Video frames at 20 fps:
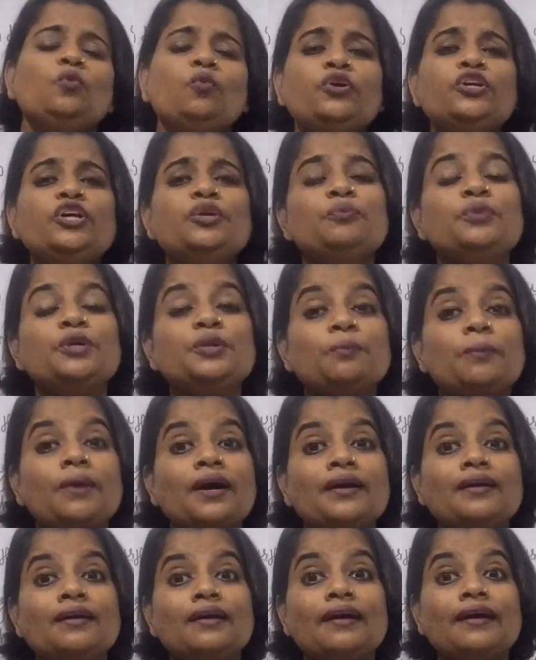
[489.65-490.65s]
What do you mean
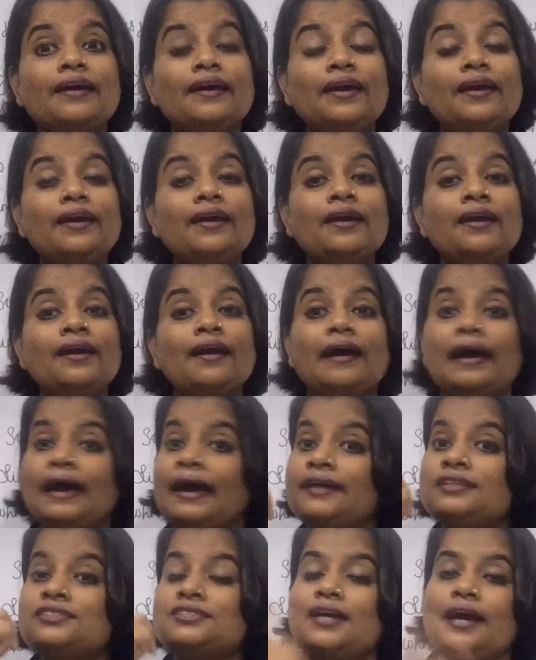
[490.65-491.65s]
by a
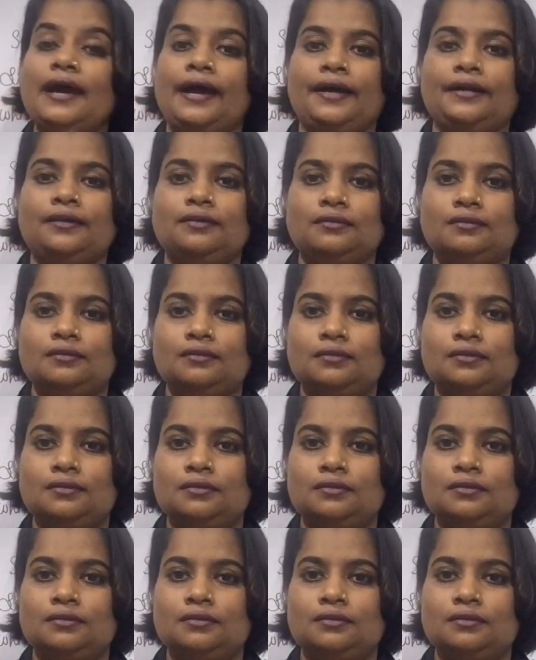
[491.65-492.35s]
and an?